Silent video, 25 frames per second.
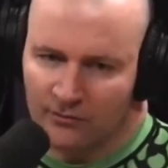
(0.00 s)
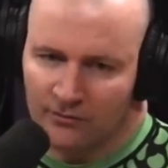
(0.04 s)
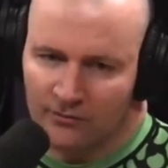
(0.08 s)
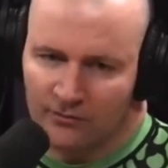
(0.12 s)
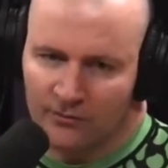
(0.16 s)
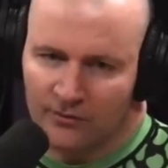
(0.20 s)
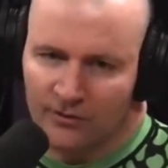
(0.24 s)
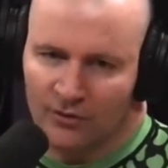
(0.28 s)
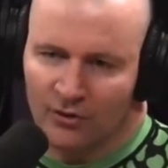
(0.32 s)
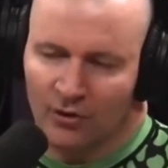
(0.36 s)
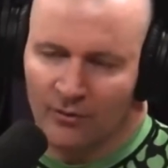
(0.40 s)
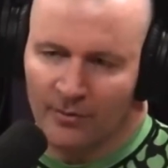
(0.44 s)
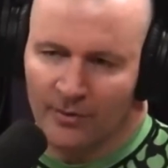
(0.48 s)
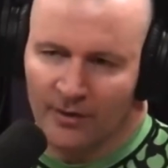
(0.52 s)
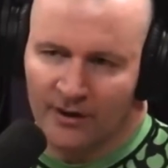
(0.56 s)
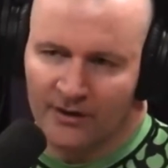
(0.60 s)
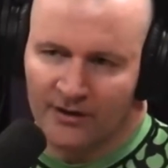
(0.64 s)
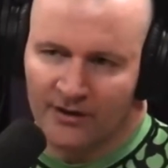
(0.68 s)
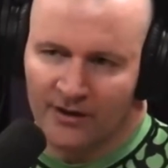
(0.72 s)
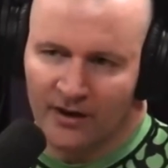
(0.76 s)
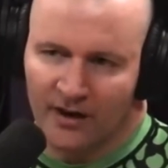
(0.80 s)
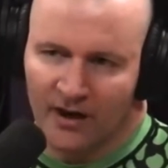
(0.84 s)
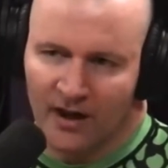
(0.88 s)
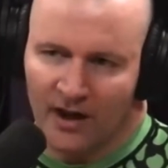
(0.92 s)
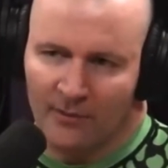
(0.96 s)
your ability
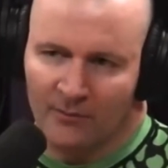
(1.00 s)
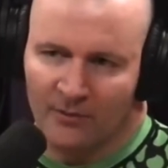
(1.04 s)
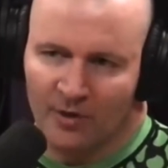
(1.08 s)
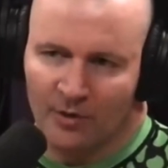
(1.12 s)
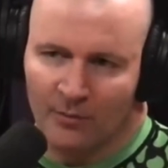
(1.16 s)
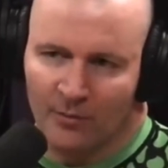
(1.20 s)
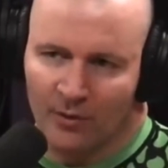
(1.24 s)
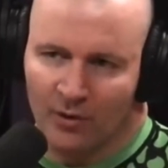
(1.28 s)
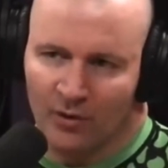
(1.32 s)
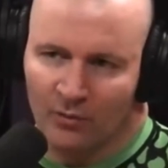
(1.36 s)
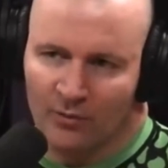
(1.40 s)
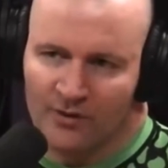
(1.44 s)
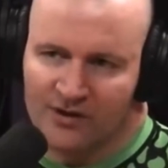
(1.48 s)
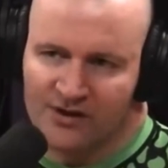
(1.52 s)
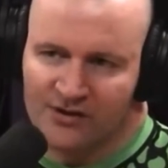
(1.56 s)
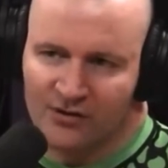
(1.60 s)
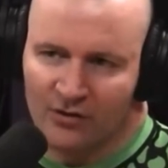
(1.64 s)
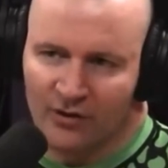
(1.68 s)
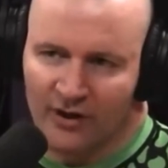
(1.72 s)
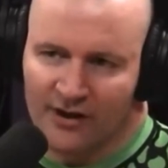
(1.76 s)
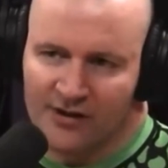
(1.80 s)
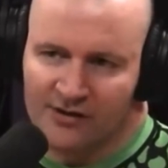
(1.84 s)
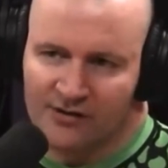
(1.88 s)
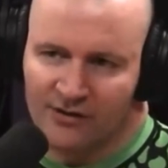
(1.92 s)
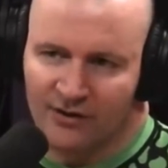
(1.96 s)
to harm your opponent with
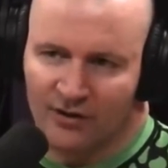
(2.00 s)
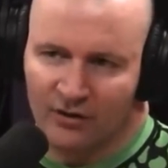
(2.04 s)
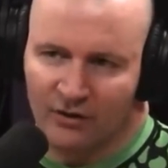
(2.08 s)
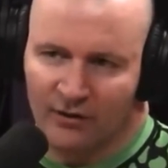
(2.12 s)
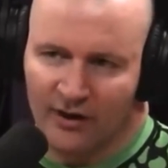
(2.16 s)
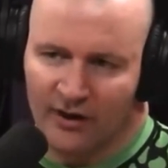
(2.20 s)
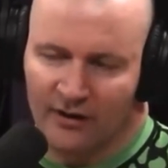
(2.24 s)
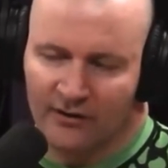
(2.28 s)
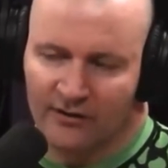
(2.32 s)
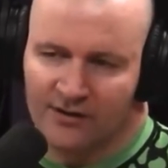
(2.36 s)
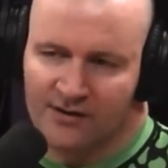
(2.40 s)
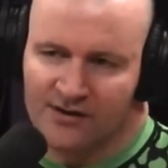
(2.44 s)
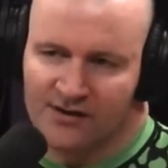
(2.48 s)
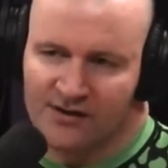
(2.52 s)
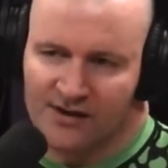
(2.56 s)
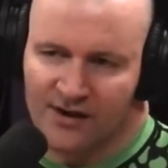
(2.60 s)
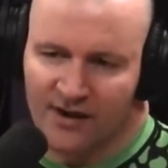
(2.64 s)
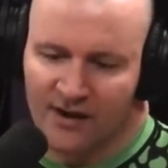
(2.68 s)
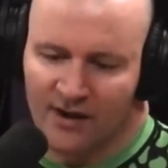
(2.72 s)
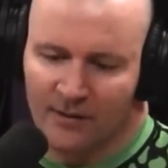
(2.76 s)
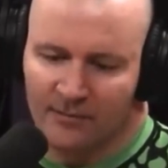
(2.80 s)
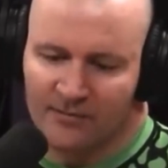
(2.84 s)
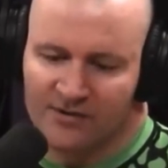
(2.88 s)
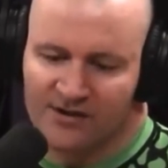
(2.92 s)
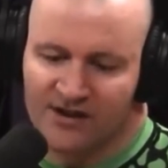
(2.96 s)
strikes on the ground, and set
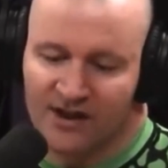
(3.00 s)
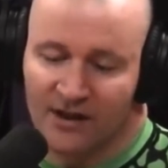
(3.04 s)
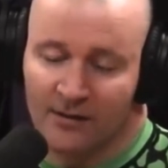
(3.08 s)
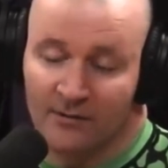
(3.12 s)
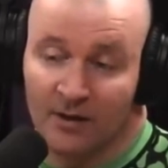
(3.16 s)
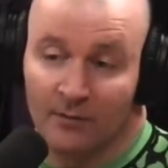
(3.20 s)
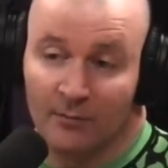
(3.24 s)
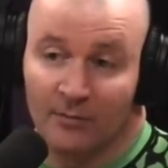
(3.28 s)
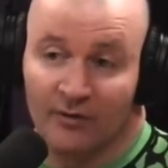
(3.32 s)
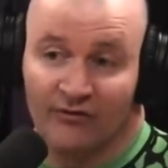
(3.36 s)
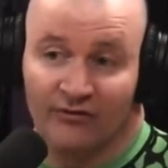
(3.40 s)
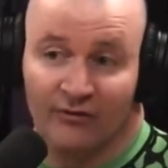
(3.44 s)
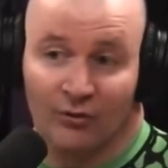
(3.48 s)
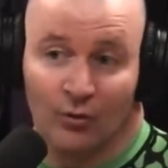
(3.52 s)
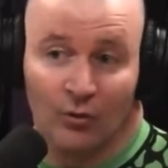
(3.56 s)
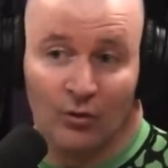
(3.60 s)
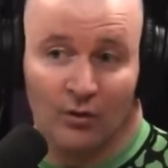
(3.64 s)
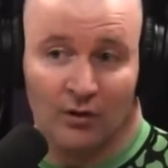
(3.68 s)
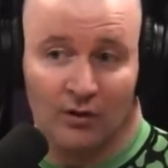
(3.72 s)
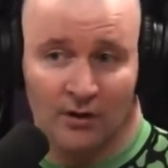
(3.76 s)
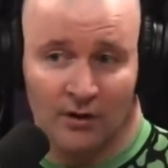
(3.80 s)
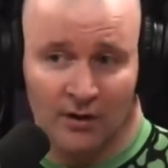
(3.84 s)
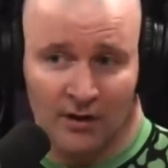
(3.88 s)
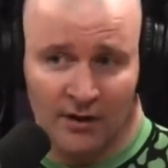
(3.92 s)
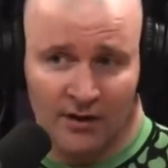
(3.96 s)
up step number 4,
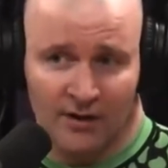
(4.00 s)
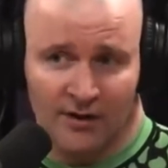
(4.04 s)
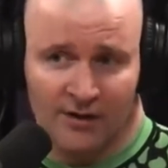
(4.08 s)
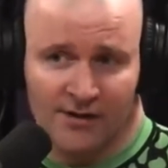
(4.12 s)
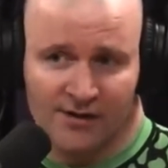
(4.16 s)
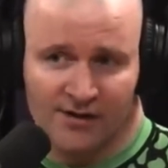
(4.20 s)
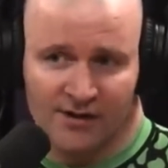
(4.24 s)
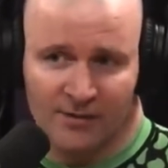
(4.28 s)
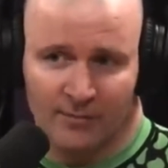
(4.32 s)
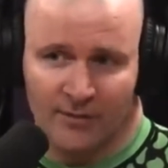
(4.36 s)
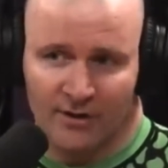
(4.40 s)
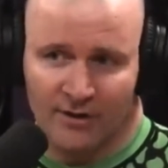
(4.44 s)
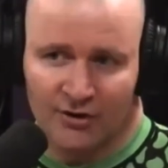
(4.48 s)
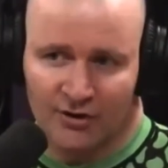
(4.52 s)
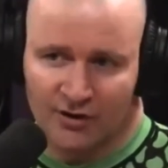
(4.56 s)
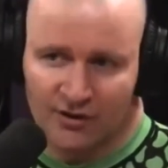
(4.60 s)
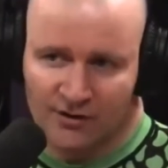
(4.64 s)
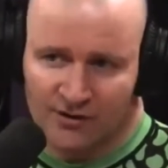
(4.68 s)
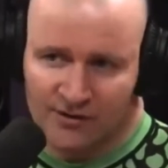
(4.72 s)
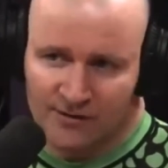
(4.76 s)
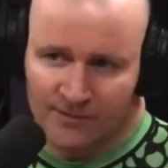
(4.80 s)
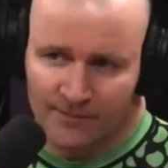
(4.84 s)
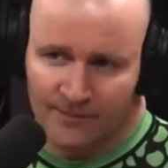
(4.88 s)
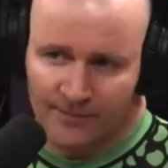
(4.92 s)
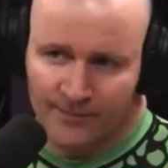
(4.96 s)

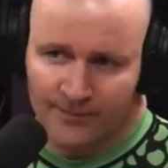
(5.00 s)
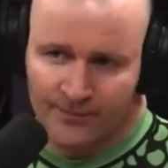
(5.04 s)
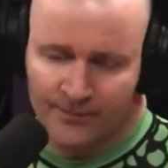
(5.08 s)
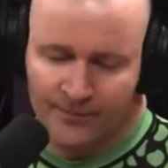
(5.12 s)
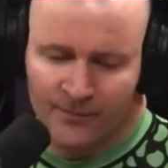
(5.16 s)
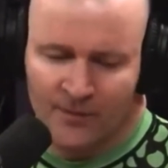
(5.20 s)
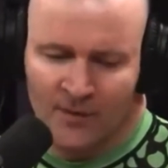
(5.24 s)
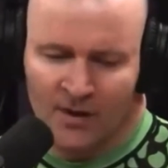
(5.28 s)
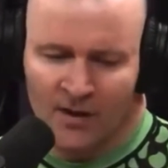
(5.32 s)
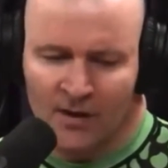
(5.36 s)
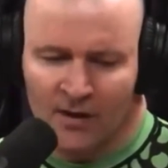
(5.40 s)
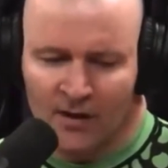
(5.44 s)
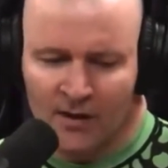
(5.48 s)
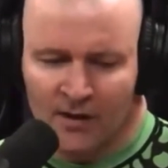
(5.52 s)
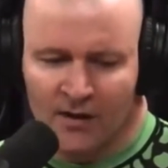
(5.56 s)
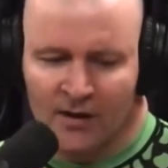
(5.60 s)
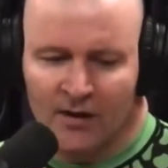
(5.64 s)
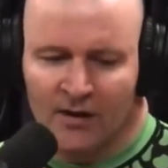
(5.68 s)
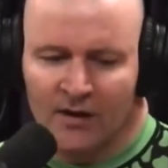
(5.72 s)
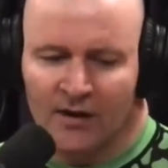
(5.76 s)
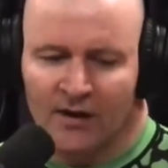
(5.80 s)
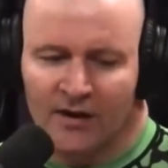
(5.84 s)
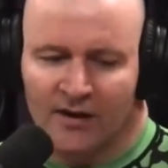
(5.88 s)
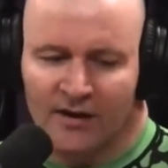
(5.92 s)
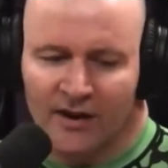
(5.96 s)
submissions.
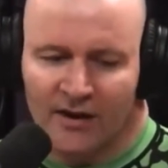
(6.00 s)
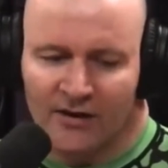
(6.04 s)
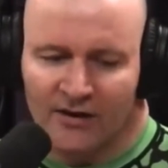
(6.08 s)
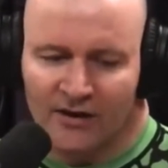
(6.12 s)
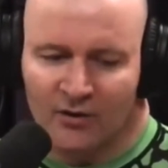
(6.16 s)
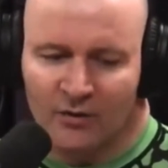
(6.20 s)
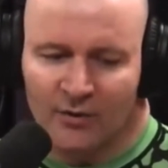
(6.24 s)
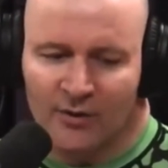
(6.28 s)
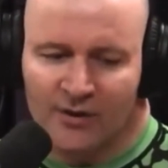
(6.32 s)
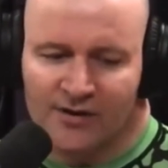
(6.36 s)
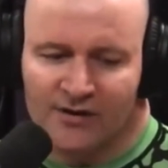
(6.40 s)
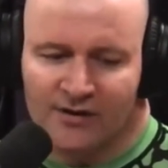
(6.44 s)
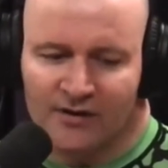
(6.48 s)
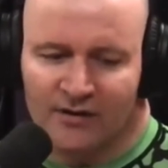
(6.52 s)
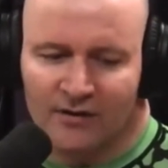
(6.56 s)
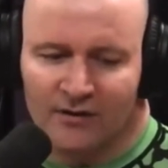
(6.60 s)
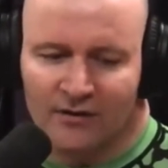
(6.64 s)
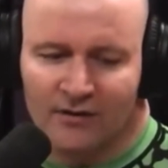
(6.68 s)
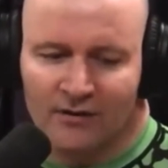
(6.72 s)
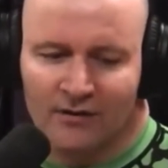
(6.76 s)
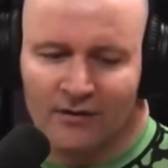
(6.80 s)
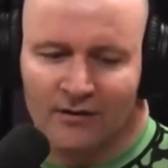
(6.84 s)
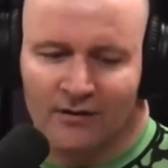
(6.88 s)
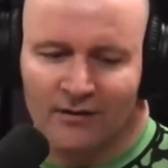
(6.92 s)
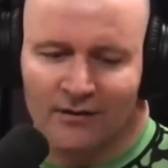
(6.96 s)
And now the question
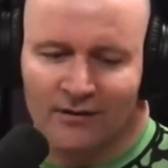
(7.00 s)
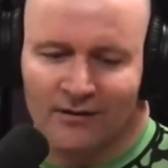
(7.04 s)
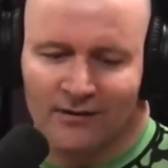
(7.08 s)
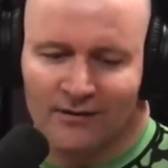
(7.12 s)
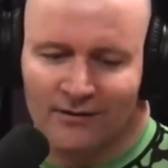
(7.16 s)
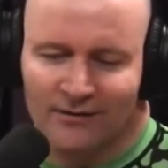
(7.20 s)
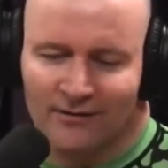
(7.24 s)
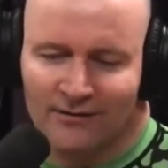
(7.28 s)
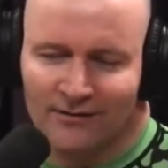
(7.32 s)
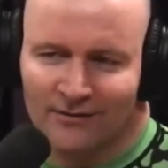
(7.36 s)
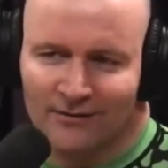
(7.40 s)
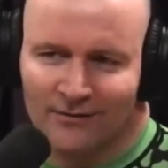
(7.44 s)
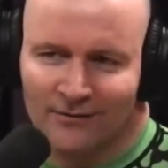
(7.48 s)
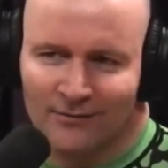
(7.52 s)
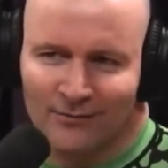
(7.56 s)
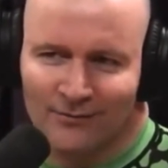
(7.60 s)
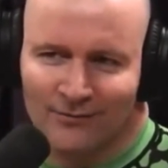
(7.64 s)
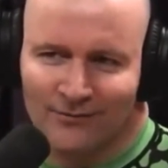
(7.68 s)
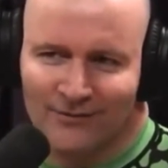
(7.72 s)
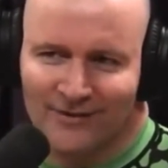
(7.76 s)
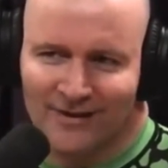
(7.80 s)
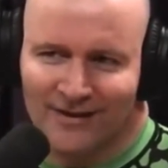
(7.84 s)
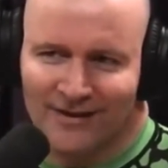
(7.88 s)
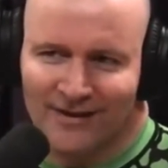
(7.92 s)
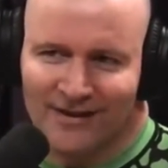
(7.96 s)

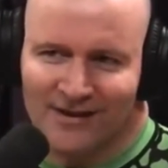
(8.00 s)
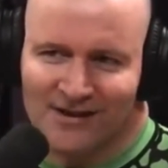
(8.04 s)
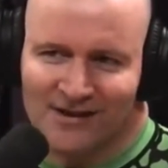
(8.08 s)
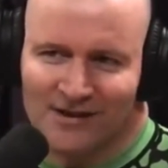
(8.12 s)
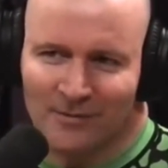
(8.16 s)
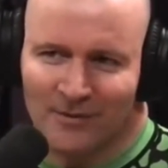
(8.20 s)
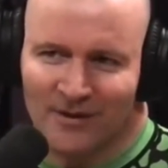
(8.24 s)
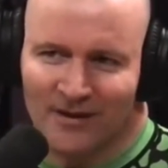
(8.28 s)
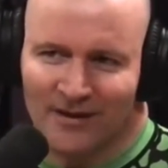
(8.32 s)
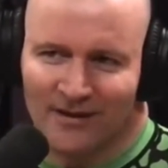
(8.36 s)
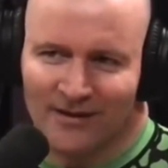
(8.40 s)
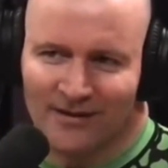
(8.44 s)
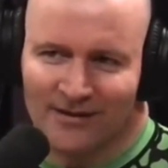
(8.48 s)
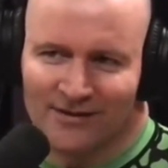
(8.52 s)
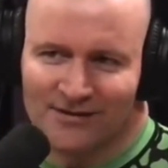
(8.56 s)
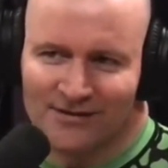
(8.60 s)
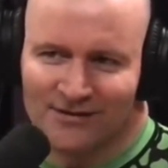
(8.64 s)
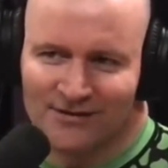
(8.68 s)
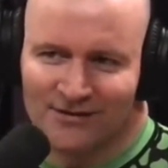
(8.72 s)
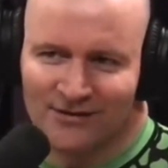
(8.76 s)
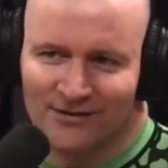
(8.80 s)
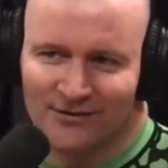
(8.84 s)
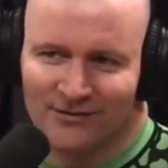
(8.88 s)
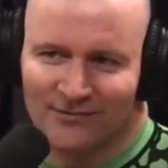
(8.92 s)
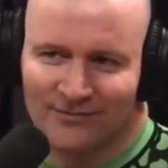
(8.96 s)
that needs to be
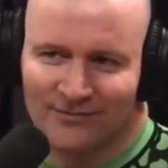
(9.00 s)
asked: